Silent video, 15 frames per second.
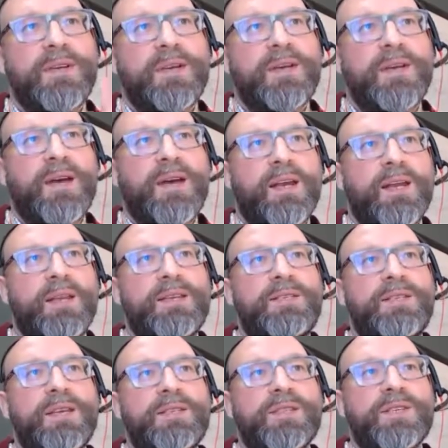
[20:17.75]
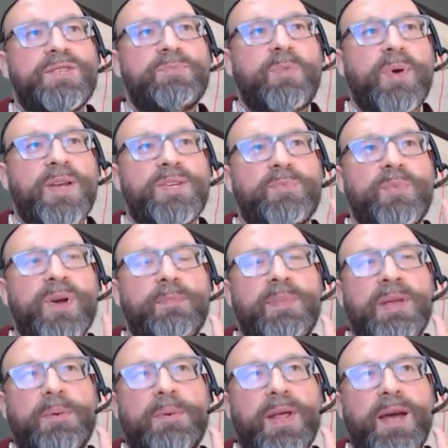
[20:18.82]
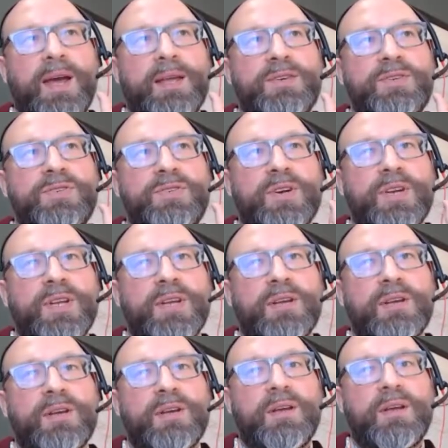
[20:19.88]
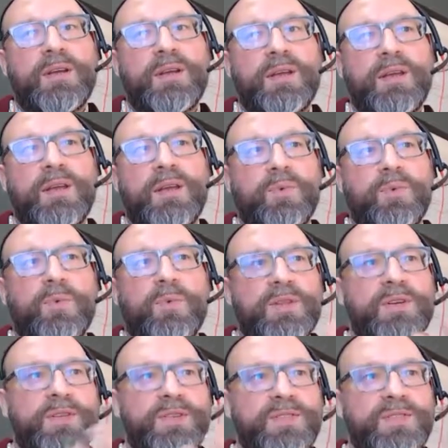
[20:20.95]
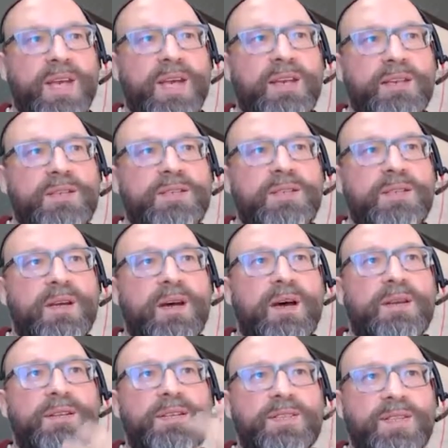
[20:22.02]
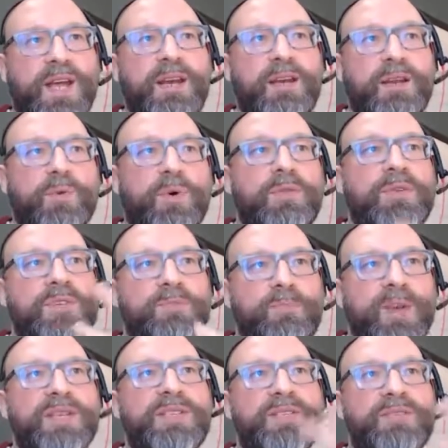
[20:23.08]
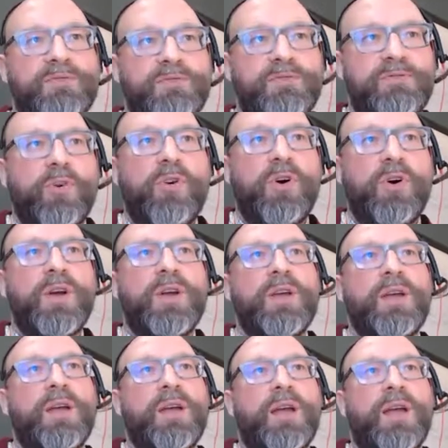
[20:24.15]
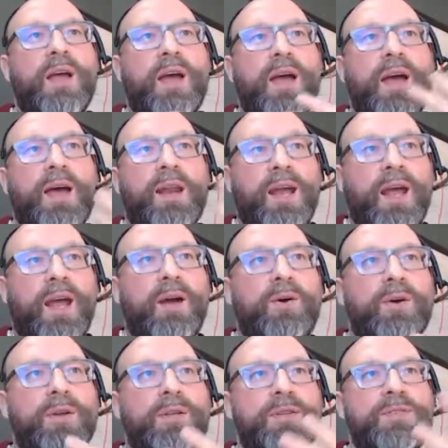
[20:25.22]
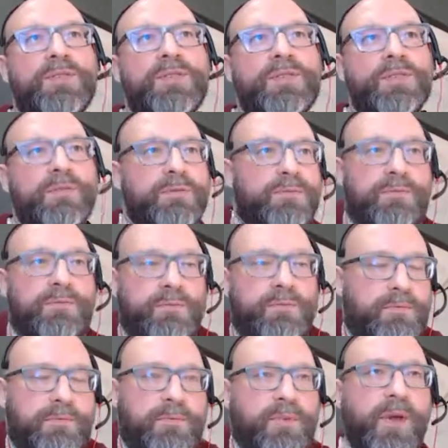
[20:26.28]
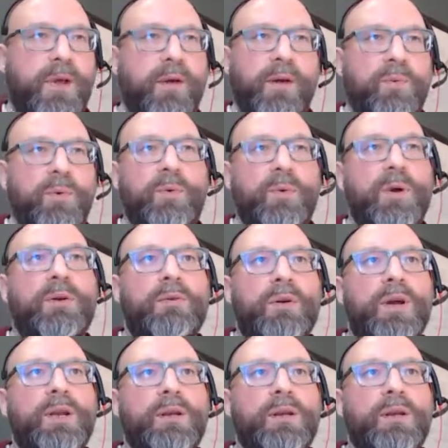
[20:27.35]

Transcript: And is this a space where people are entering with consent, understanding what this space is for and how it will work, right?